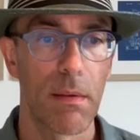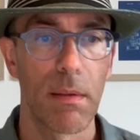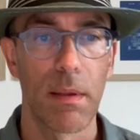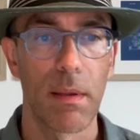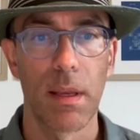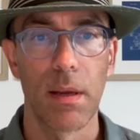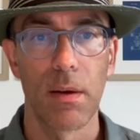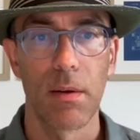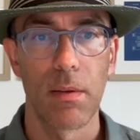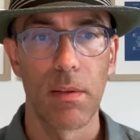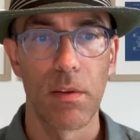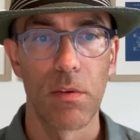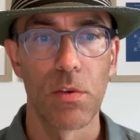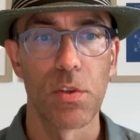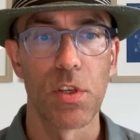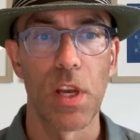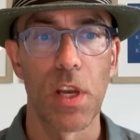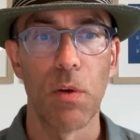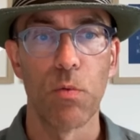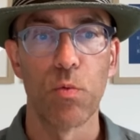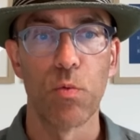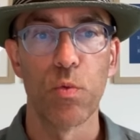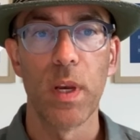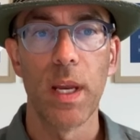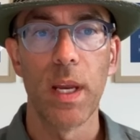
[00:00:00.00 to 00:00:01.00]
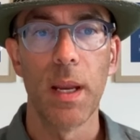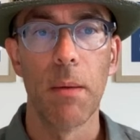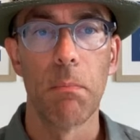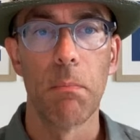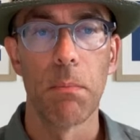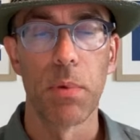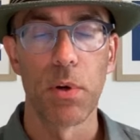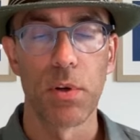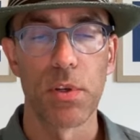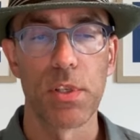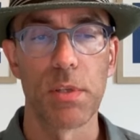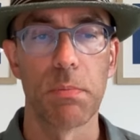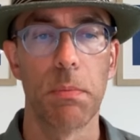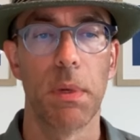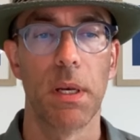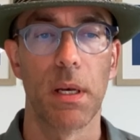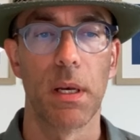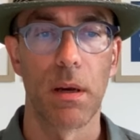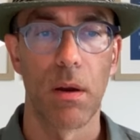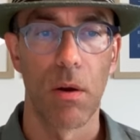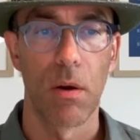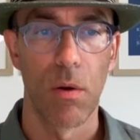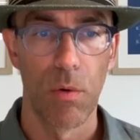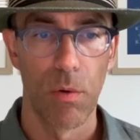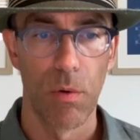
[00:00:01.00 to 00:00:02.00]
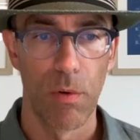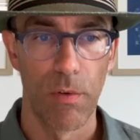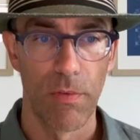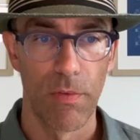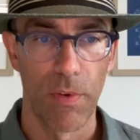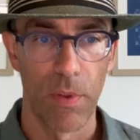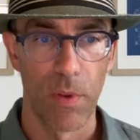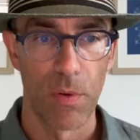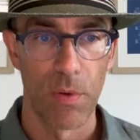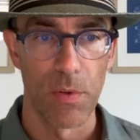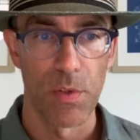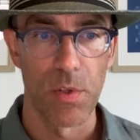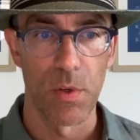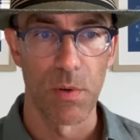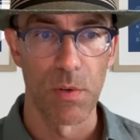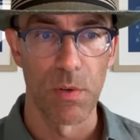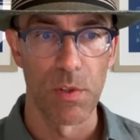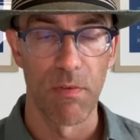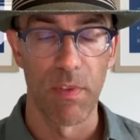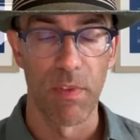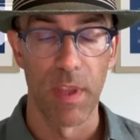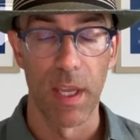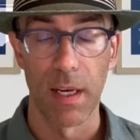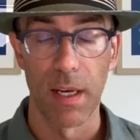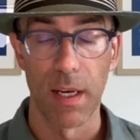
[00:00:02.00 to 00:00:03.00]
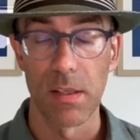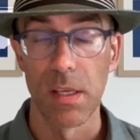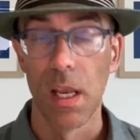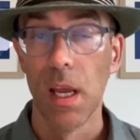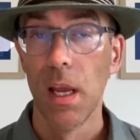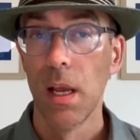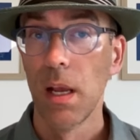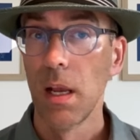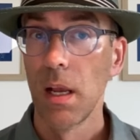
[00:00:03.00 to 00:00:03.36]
There's a reimbursement code for those sorts of things.